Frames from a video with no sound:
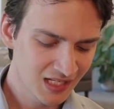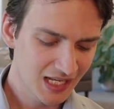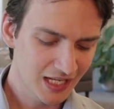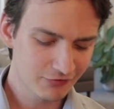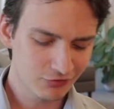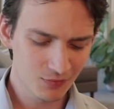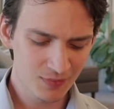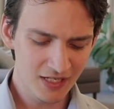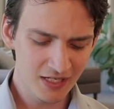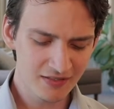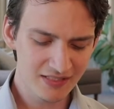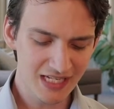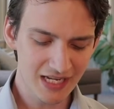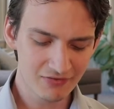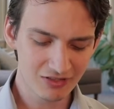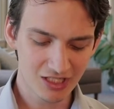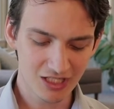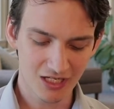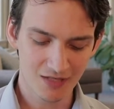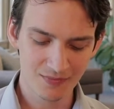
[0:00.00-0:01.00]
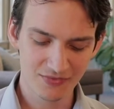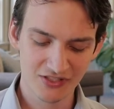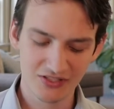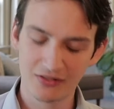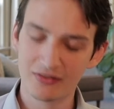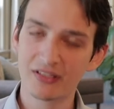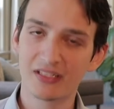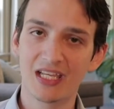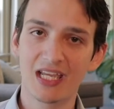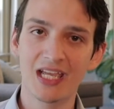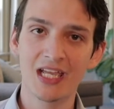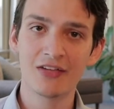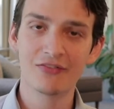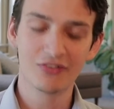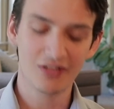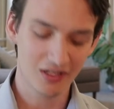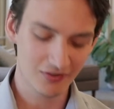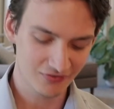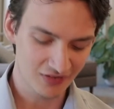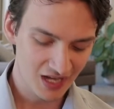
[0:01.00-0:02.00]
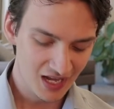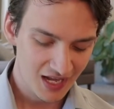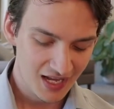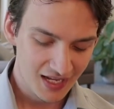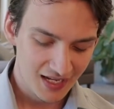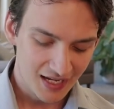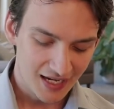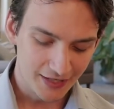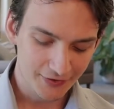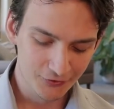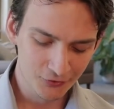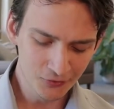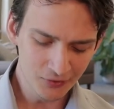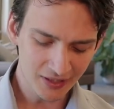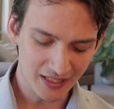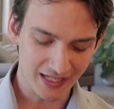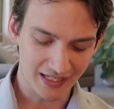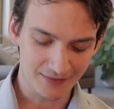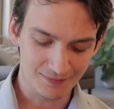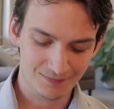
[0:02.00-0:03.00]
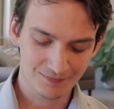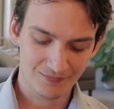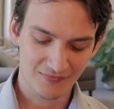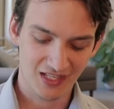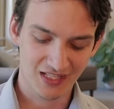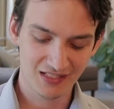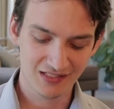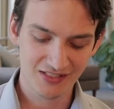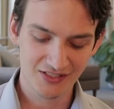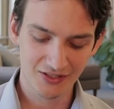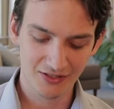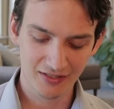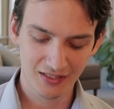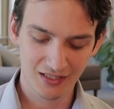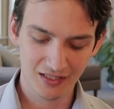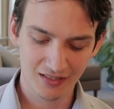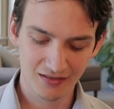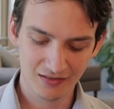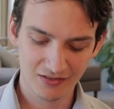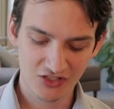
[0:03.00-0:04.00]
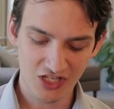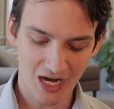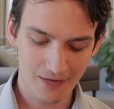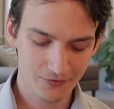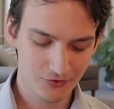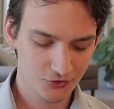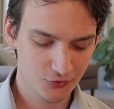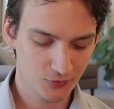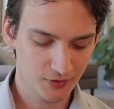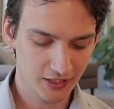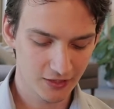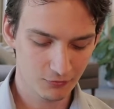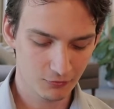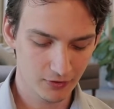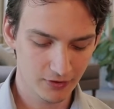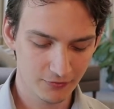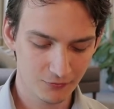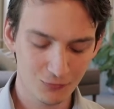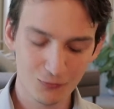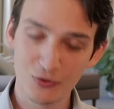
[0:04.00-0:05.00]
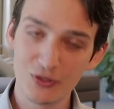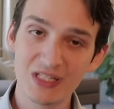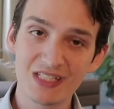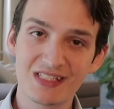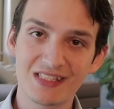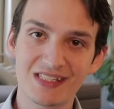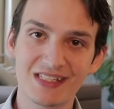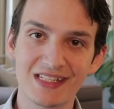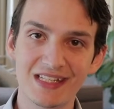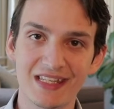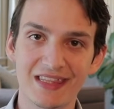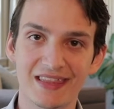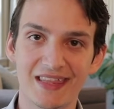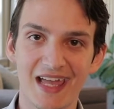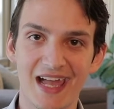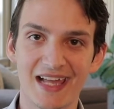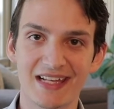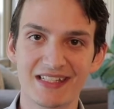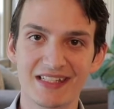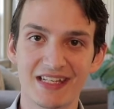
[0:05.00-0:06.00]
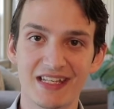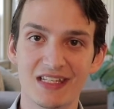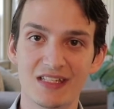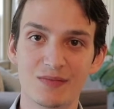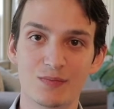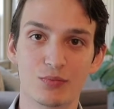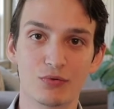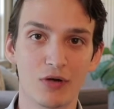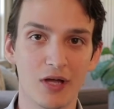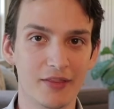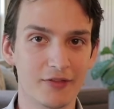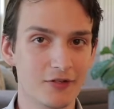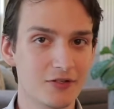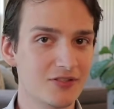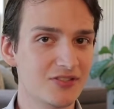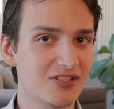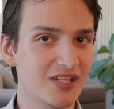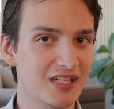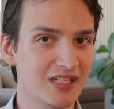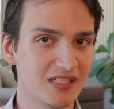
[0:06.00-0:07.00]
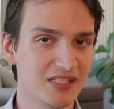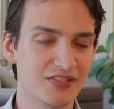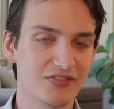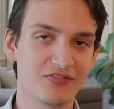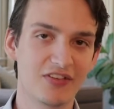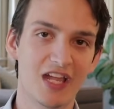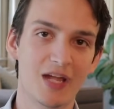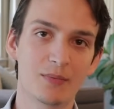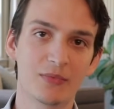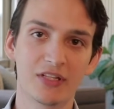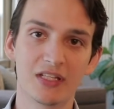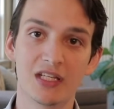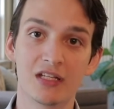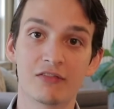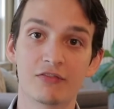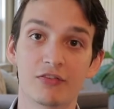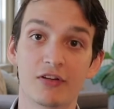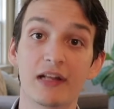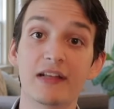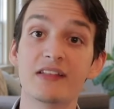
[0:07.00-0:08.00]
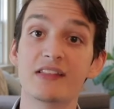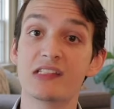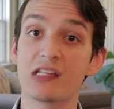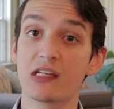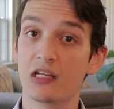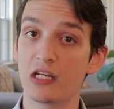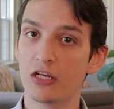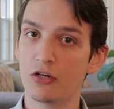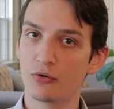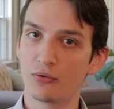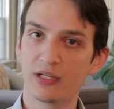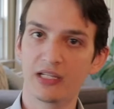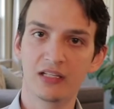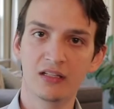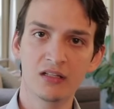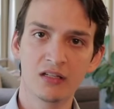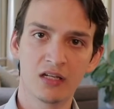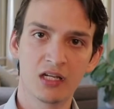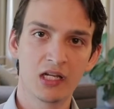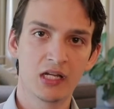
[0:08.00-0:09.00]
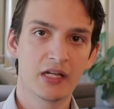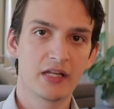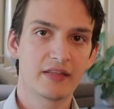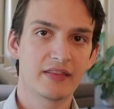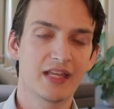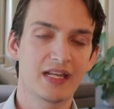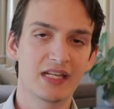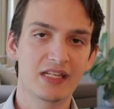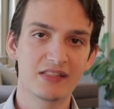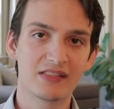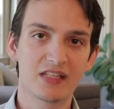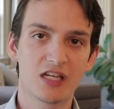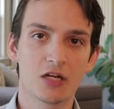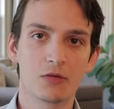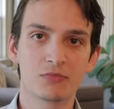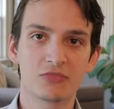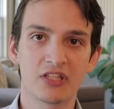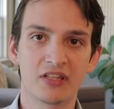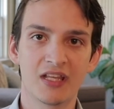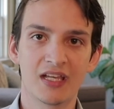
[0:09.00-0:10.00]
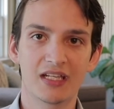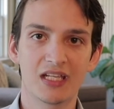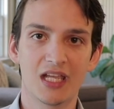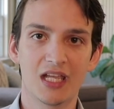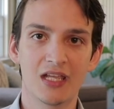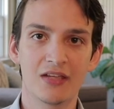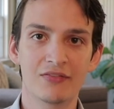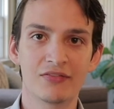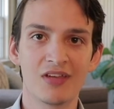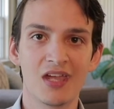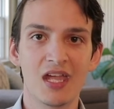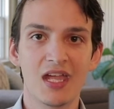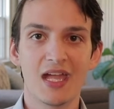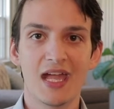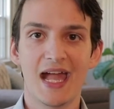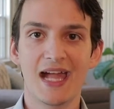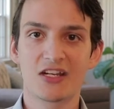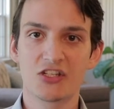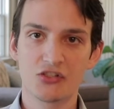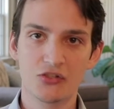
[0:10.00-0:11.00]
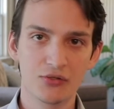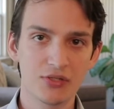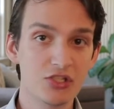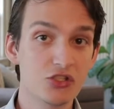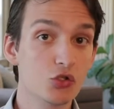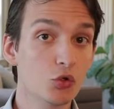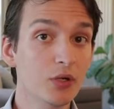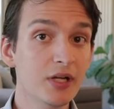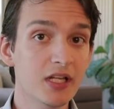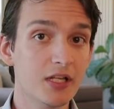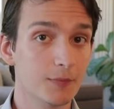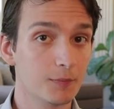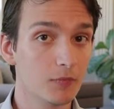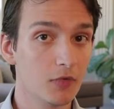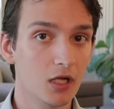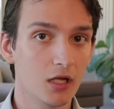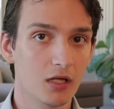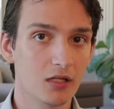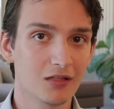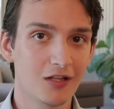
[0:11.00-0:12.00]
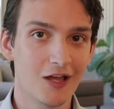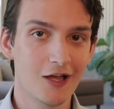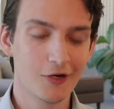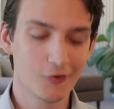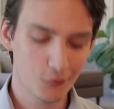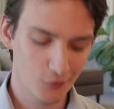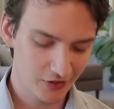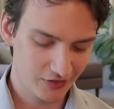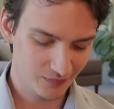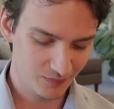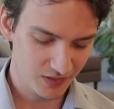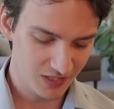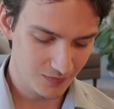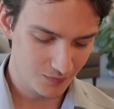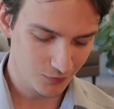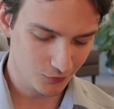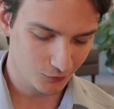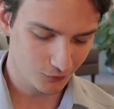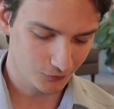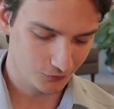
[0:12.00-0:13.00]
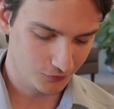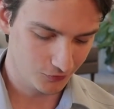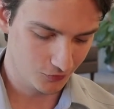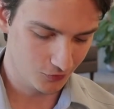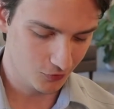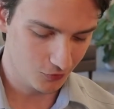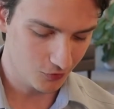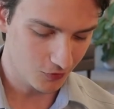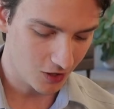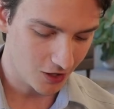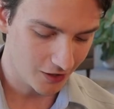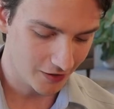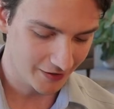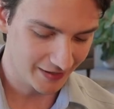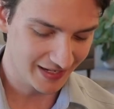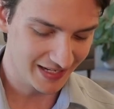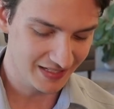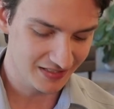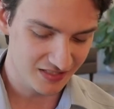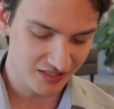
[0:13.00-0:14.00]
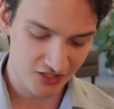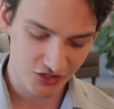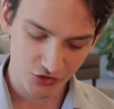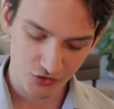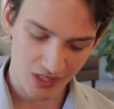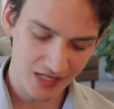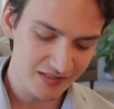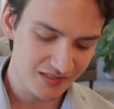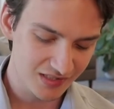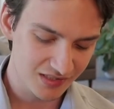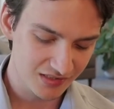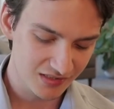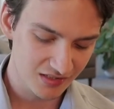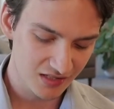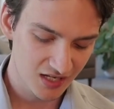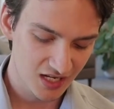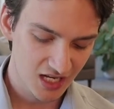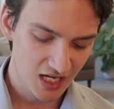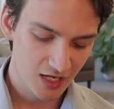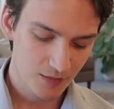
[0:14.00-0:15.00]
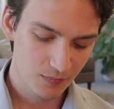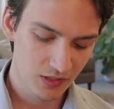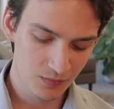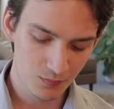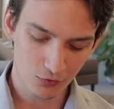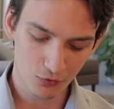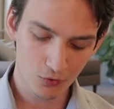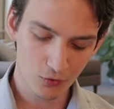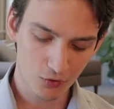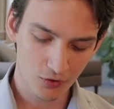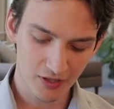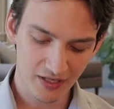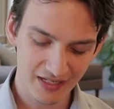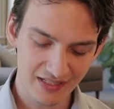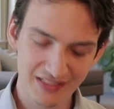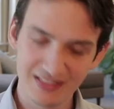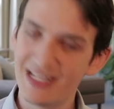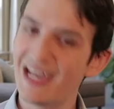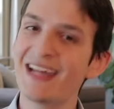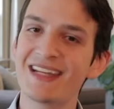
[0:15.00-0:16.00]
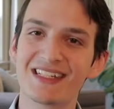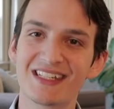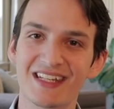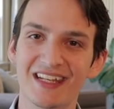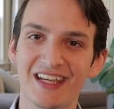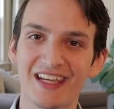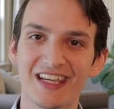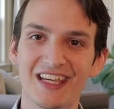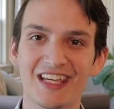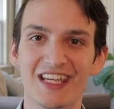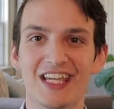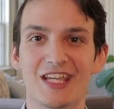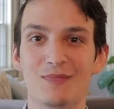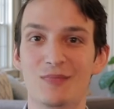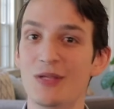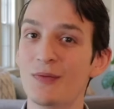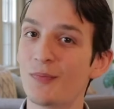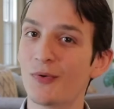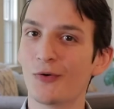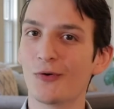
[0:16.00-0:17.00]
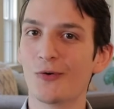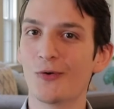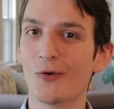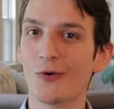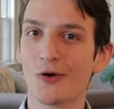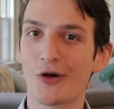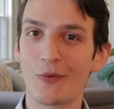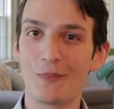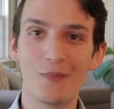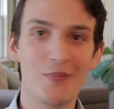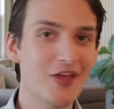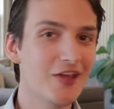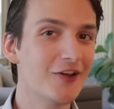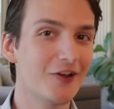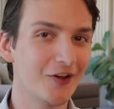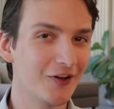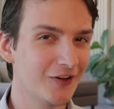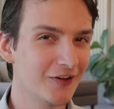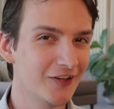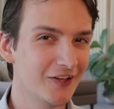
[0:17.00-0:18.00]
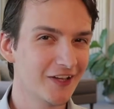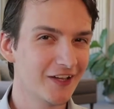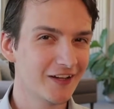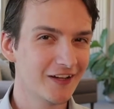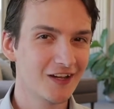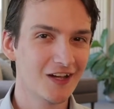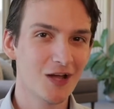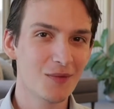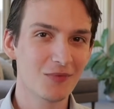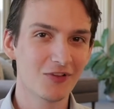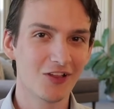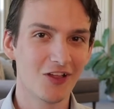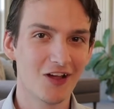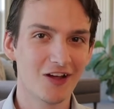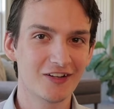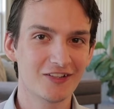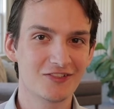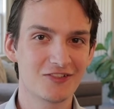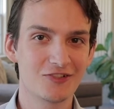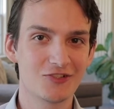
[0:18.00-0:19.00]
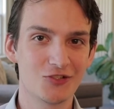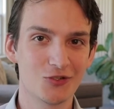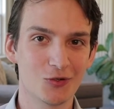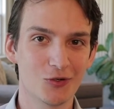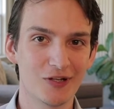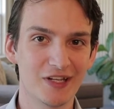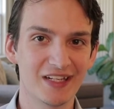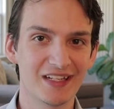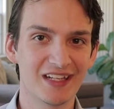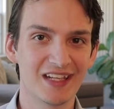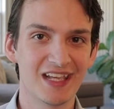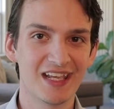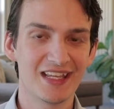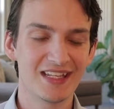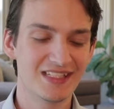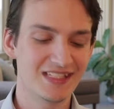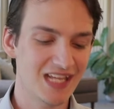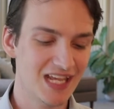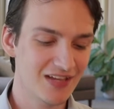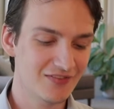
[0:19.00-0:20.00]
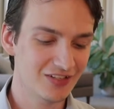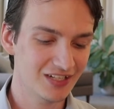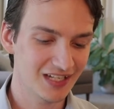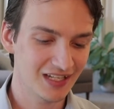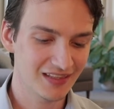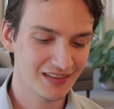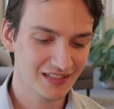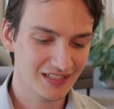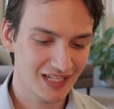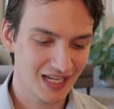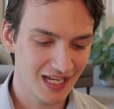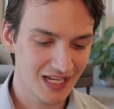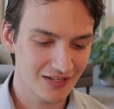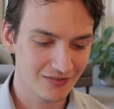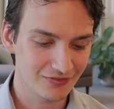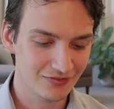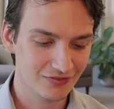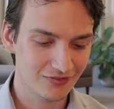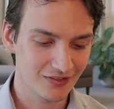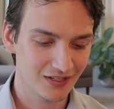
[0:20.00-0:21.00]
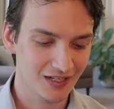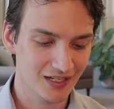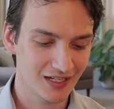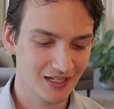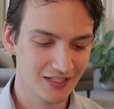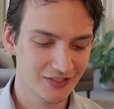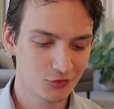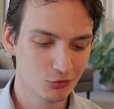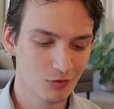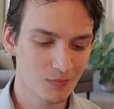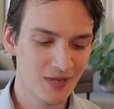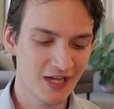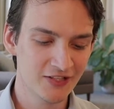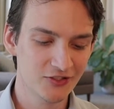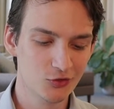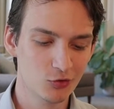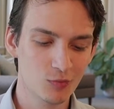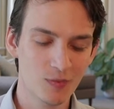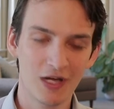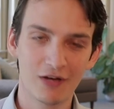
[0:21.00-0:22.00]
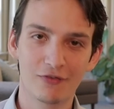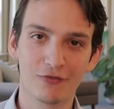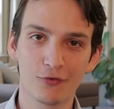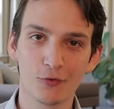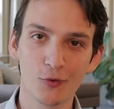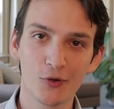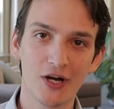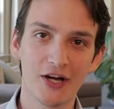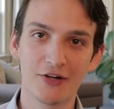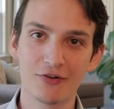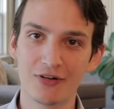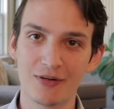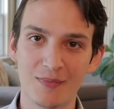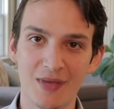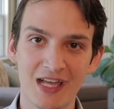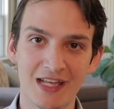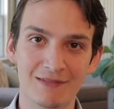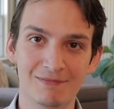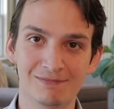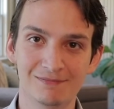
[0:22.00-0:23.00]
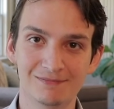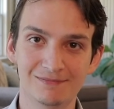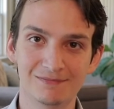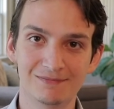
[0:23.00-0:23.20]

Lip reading: And from there, David comes to the cave of Adullam. And starting in chapter 21, we see that his brothers and his family and friends, hearing that he's come to that cave, actually join him, along with people who are in distress, people who are in debt, and people who are bitter, come along to join David in the cave, to amount to about 400 men.